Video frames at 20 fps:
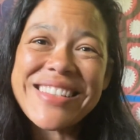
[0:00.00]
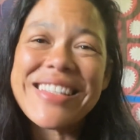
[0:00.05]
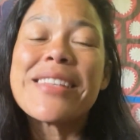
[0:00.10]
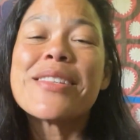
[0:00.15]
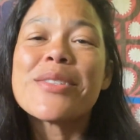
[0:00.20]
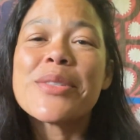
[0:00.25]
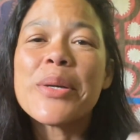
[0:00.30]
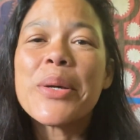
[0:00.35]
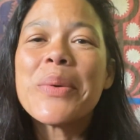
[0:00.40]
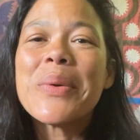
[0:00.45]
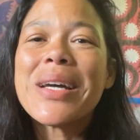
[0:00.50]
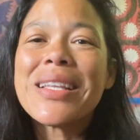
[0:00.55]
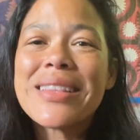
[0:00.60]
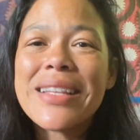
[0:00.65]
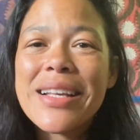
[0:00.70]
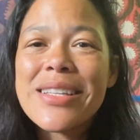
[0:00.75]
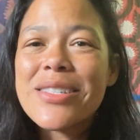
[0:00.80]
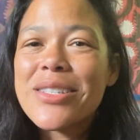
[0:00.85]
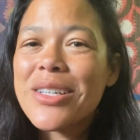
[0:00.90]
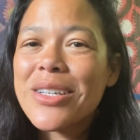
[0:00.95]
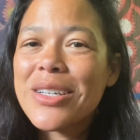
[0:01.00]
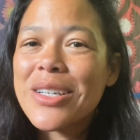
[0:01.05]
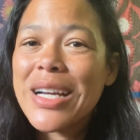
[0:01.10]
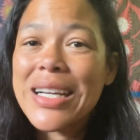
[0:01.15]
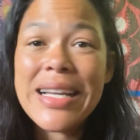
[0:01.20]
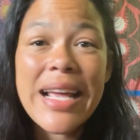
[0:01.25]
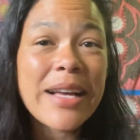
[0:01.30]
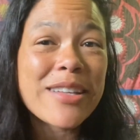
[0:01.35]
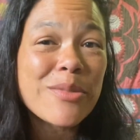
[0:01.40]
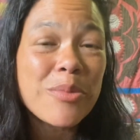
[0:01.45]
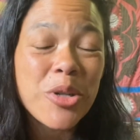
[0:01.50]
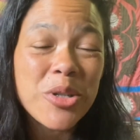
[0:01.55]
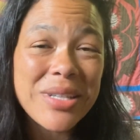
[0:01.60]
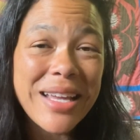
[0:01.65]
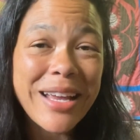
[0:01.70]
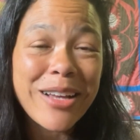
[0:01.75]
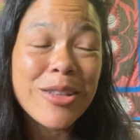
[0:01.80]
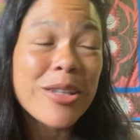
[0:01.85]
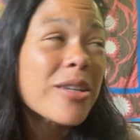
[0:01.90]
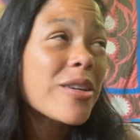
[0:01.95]
And so unless you're an expert
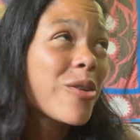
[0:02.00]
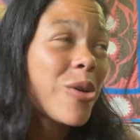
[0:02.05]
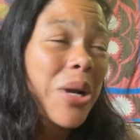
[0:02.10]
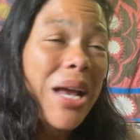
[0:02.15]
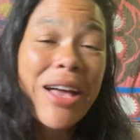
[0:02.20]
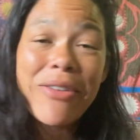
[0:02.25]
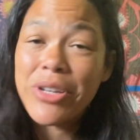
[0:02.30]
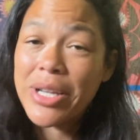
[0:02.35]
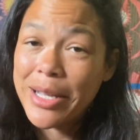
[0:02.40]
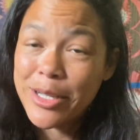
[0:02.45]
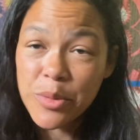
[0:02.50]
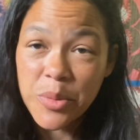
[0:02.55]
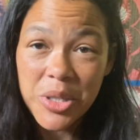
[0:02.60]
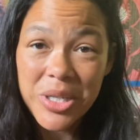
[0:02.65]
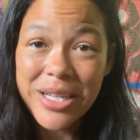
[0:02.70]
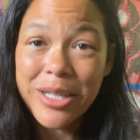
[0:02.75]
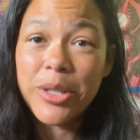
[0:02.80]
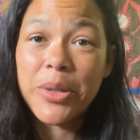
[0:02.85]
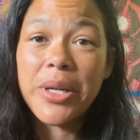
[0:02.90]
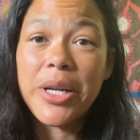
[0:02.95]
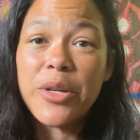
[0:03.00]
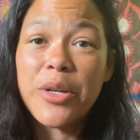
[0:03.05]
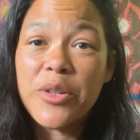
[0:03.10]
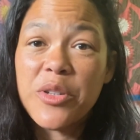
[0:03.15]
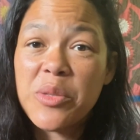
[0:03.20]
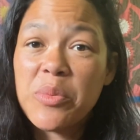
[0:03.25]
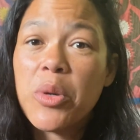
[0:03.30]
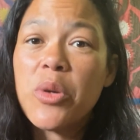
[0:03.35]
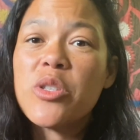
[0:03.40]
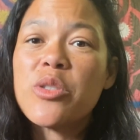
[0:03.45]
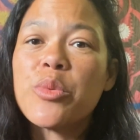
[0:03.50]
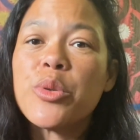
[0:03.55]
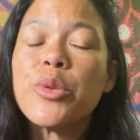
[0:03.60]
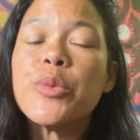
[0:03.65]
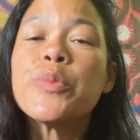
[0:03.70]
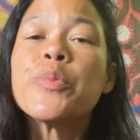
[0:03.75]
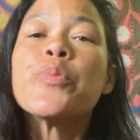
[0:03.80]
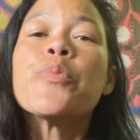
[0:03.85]
tailor or have an expert tailor at your disposal,